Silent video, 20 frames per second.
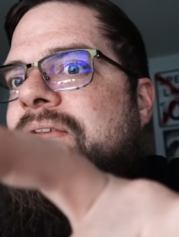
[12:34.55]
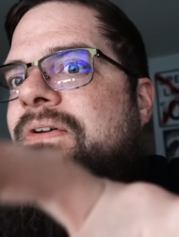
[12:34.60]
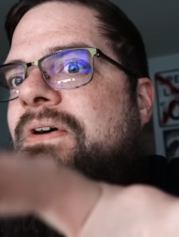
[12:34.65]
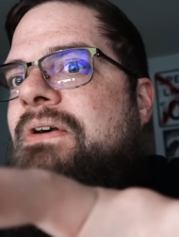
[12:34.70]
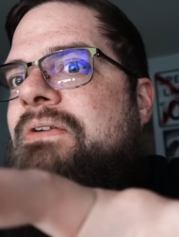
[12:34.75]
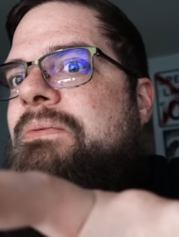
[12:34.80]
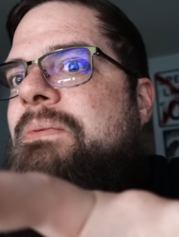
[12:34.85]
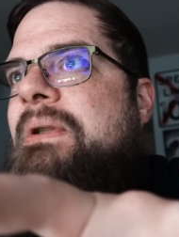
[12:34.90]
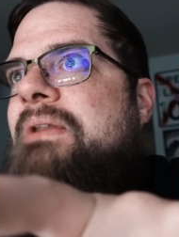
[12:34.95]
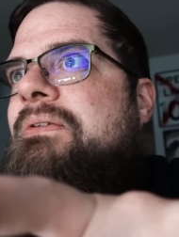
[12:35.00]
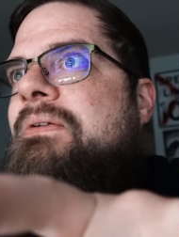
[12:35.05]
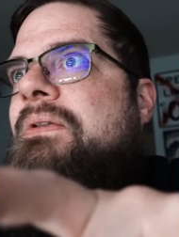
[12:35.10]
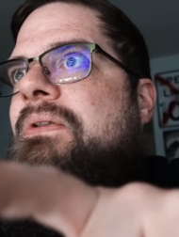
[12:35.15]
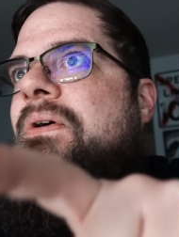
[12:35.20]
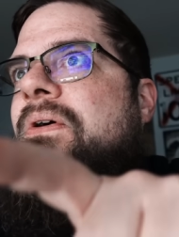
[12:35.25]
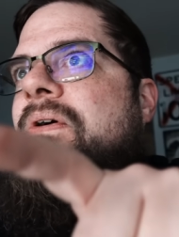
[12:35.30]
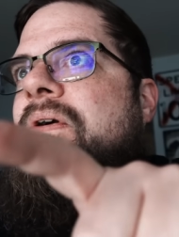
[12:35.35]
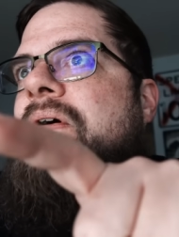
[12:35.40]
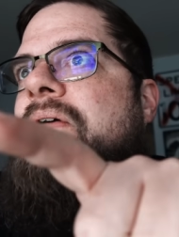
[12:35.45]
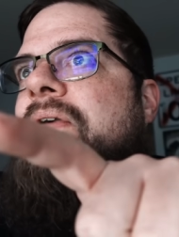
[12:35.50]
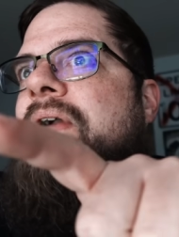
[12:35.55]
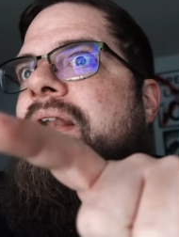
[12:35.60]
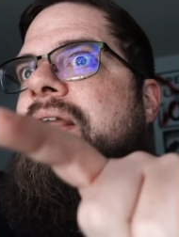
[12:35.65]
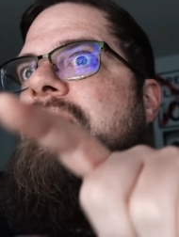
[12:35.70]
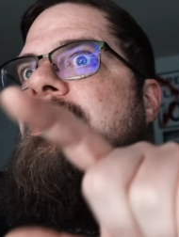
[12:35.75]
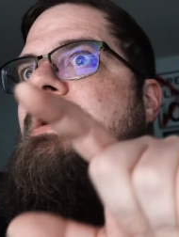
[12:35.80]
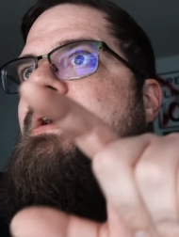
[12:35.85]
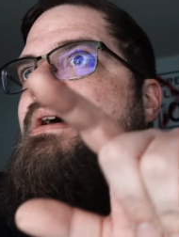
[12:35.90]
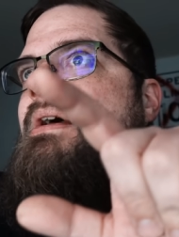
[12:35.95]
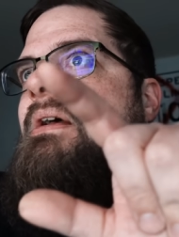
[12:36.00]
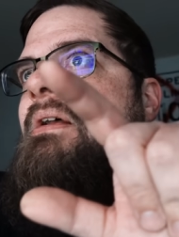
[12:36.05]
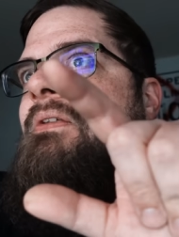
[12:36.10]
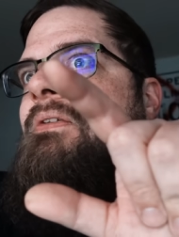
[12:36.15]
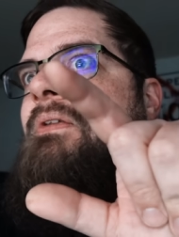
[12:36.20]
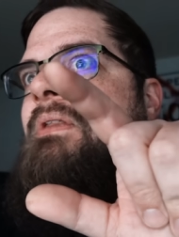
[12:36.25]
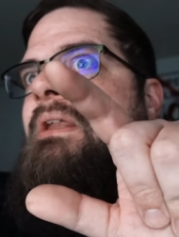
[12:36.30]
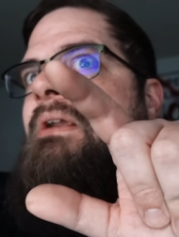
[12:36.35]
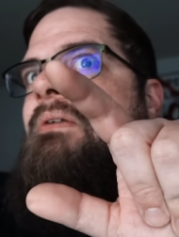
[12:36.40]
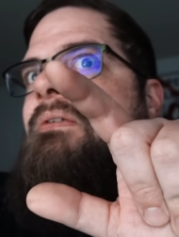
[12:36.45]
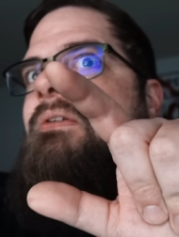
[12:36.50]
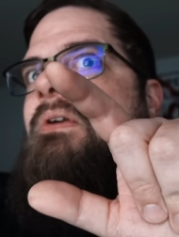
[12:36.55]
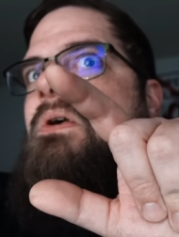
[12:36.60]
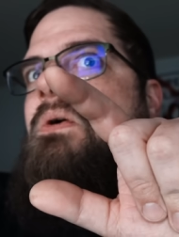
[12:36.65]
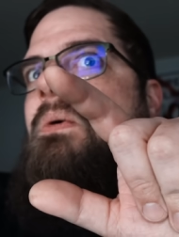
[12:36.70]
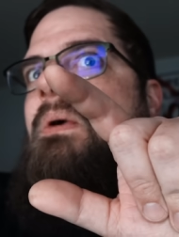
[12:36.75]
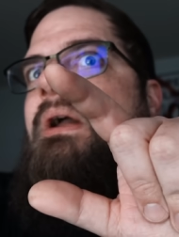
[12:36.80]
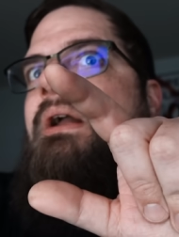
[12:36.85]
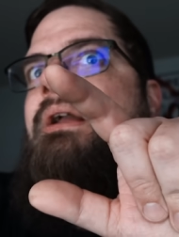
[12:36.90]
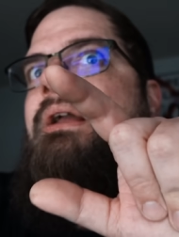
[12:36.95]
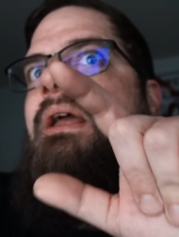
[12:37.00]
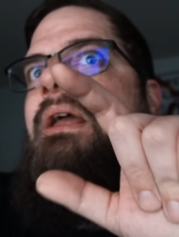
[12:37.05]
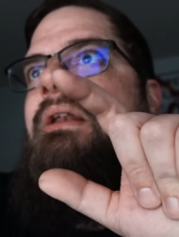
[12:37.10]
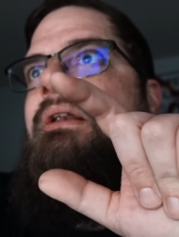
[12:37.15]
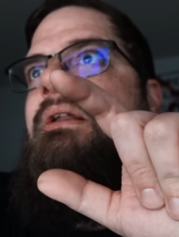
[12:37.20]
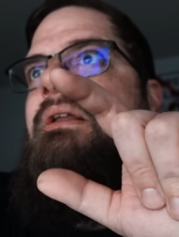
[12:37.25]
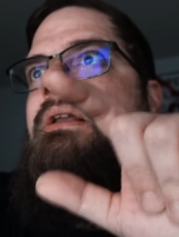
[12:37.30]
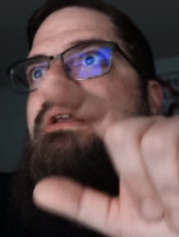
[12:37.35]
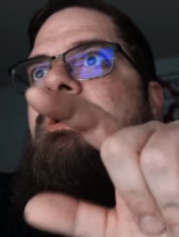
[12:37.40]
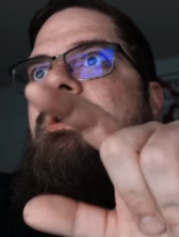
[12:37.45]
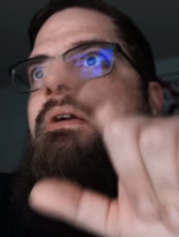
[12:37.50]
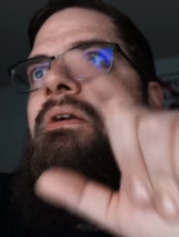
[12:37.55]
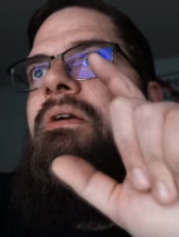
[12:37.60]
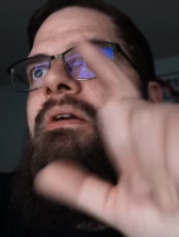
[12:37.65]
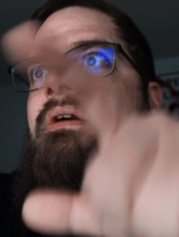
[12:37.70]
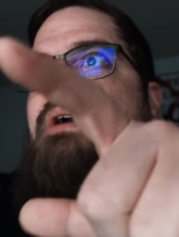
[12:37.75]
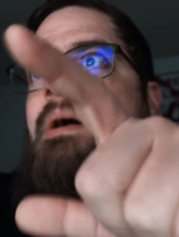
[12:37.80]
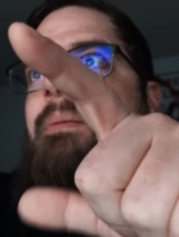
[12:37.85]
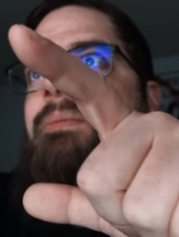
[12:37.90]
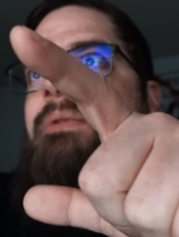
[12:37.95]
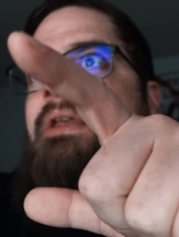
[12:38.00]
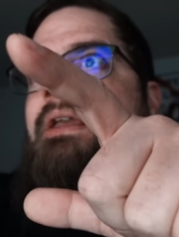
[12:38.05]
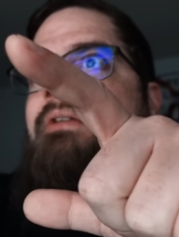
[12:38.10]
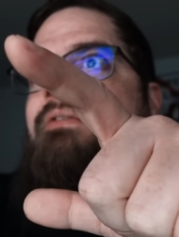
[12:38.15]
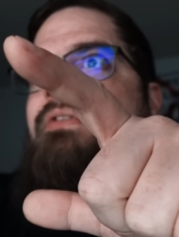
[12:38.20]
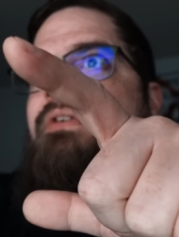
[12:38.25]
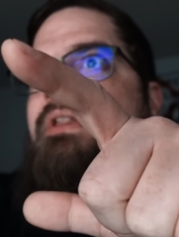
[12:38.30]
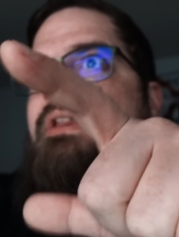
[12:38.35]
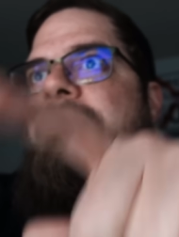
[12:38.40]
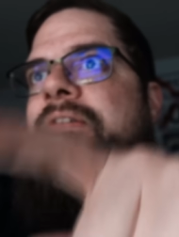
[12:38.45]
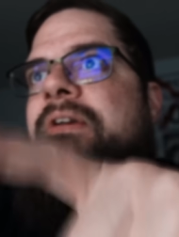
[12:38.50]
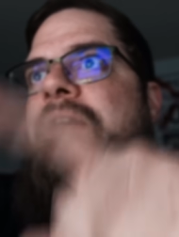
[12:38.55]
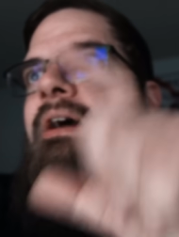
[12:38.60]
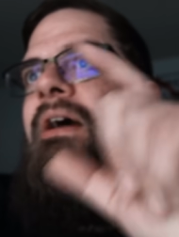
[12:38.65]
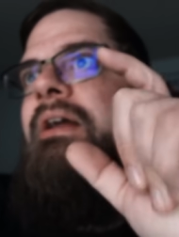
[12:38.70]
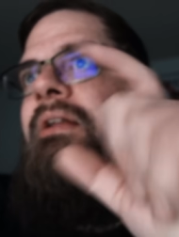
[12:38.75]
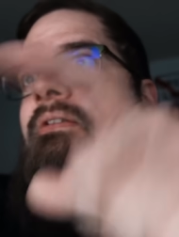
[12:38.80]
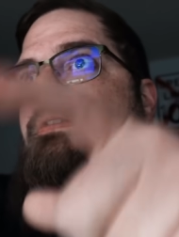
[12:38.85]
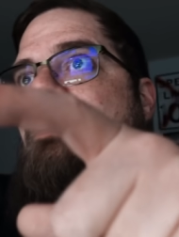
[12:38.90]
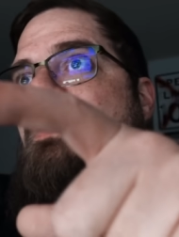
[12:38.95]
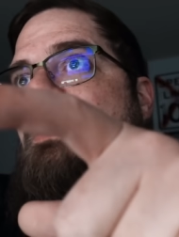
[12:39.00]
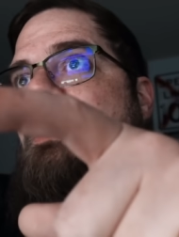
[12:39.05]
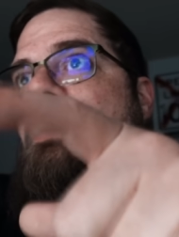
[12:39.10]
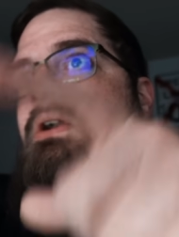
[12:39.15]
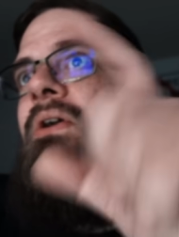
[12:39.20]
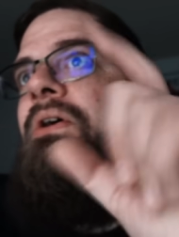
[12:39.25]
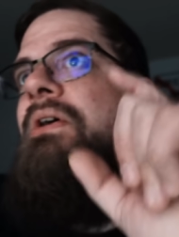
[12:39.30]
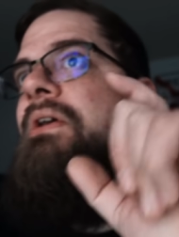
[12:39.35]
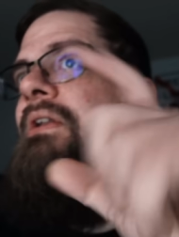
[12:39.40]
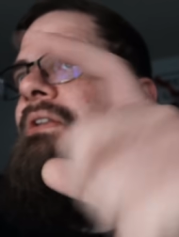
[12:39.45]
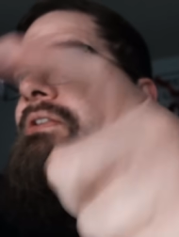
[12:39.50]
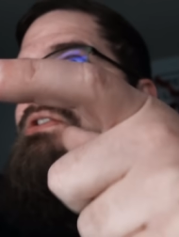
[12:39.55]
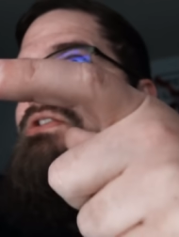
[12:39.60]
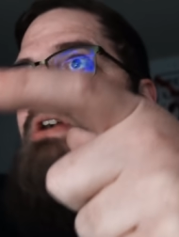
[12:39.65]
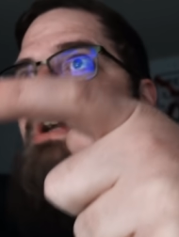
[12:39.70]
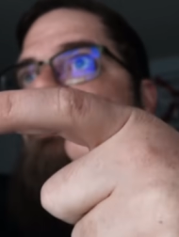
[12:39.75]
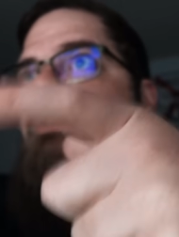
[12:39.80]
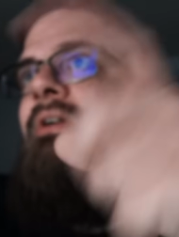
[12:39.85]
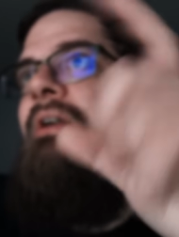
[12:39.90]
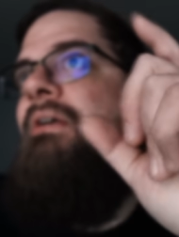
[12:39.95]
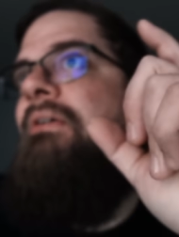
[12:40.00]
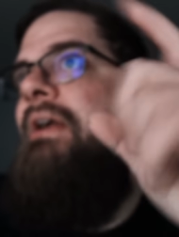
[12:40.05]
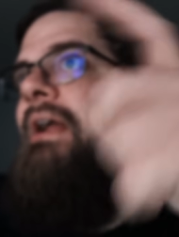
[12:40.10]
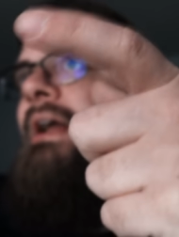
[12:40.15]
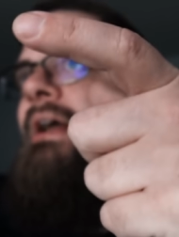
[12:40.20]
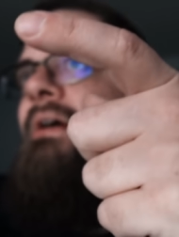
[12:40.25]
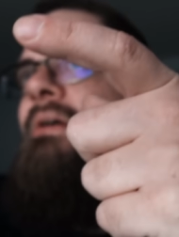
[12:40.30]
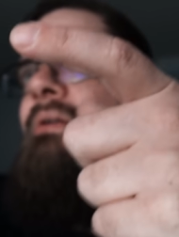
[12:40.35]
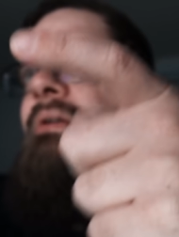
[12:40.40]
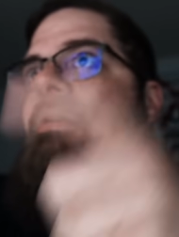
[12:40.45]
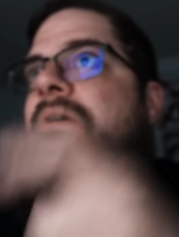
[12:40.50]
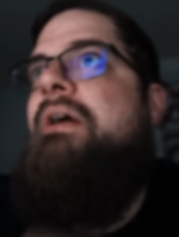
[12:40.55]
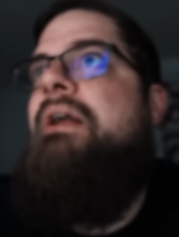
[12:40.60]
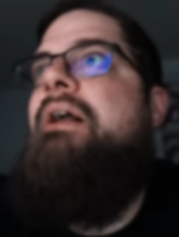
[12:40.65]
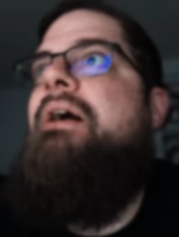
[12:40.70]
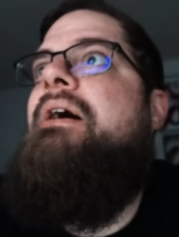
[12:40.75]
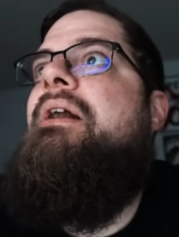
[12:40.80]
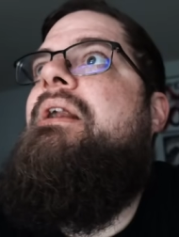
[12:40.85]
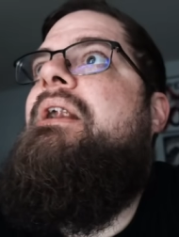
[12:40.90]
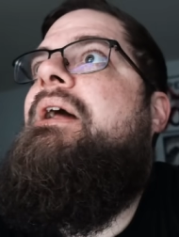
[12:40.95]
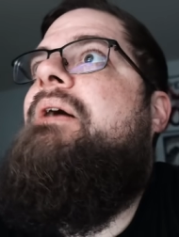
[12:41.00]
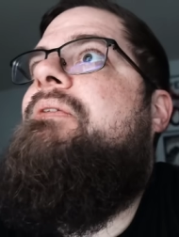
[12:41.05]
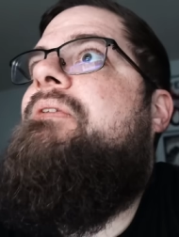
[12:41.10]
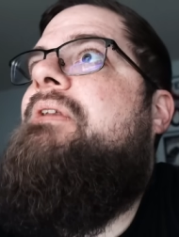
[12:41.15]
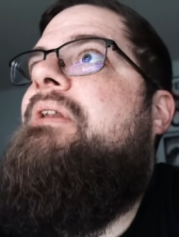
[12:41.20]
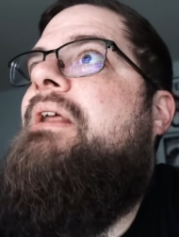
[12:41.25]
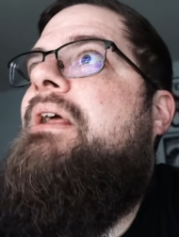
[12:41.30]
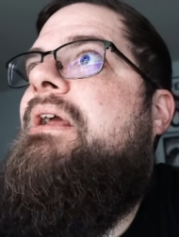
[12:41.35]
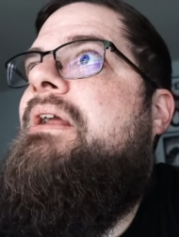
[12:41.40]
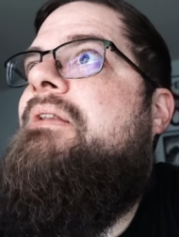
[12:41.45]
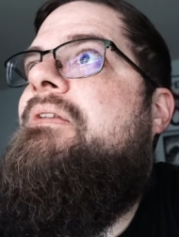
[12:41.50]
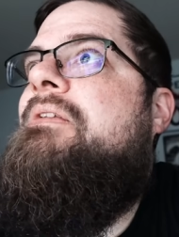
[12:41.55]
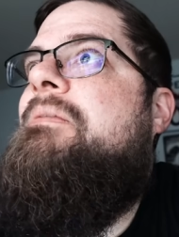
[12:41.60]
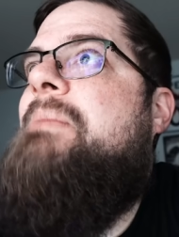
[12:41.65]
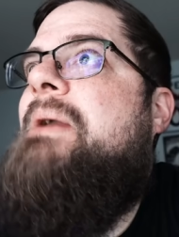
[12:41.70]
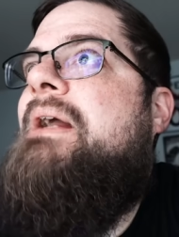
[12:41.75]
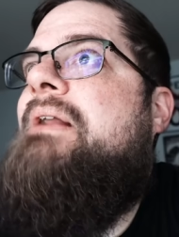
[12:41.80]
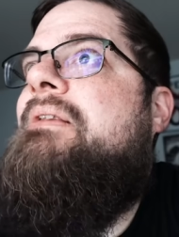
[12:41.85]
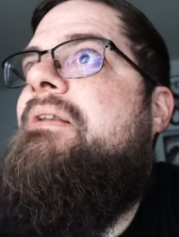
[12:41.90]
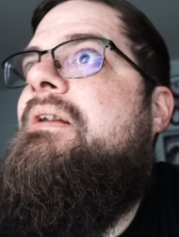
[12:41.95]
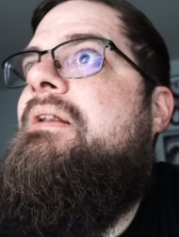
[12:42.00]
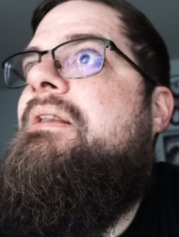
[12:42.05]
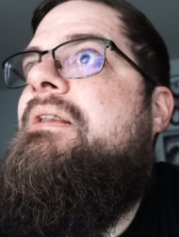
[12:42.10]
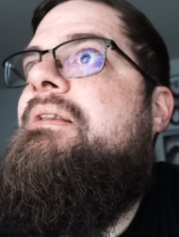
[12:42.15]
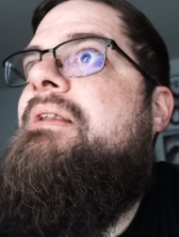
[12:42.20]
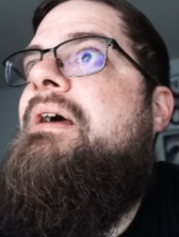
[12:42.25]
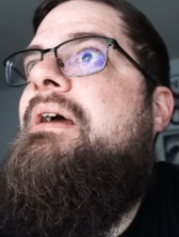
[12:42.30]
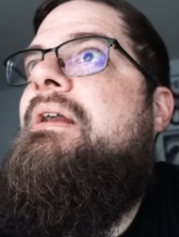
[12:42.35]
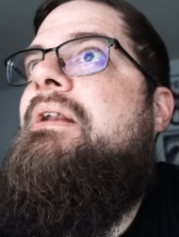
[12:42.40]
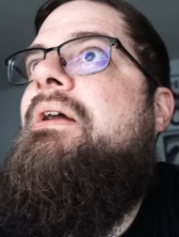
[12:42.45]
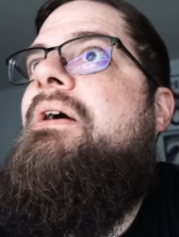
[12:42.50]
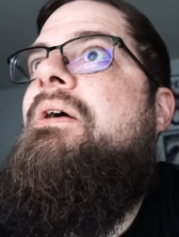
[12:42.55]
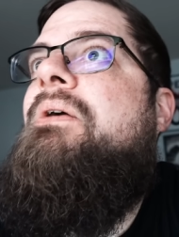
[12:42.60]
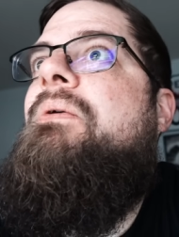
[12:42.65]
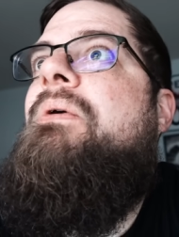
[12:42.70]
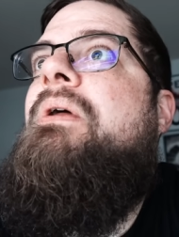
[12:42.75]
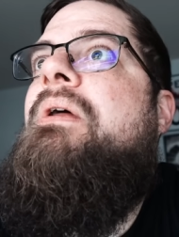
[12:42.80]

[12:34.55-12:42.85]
talked way too long already. So there's a quick end of year update for this guy. It's doing good. It's driving around. I got it out today and smacked it on the dyno.